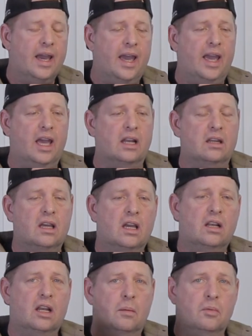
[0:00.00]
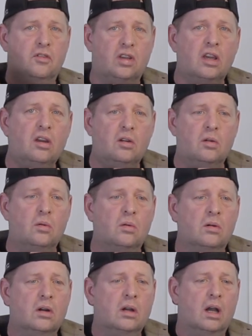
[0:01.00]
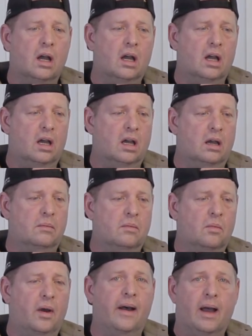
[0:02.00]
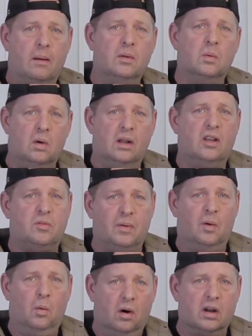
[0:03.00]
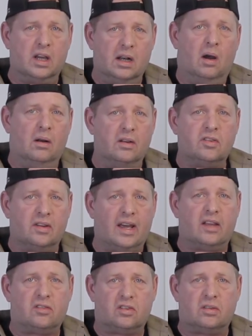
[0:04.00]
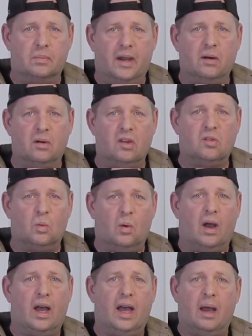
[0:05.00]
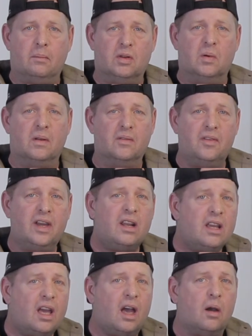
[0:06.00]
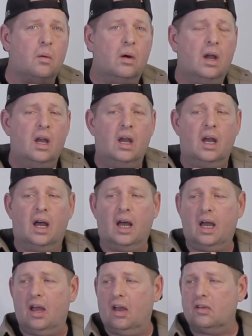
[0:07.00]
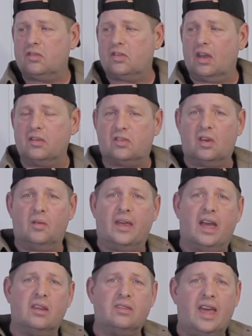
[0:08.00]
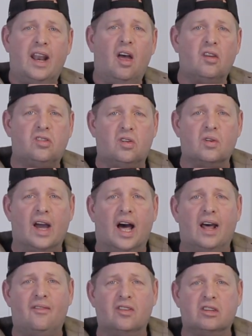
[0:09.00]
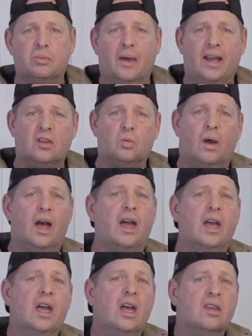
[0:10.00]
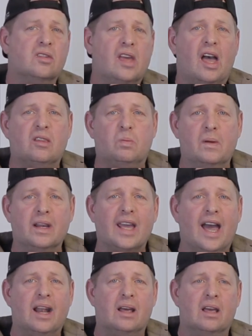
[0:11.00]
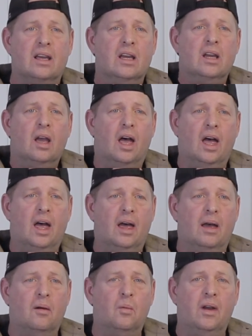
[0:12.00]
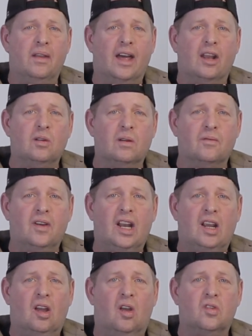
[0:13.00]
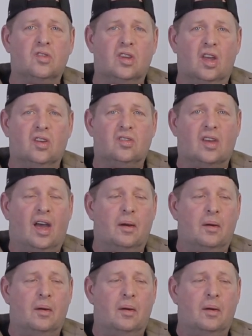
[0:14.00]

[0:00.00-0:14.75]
And number two, well, I'm the one that's been working on it. So that's the main reason why I'm doing the video. So that also kind of explains why Scott's been kind of well, not doing videos, because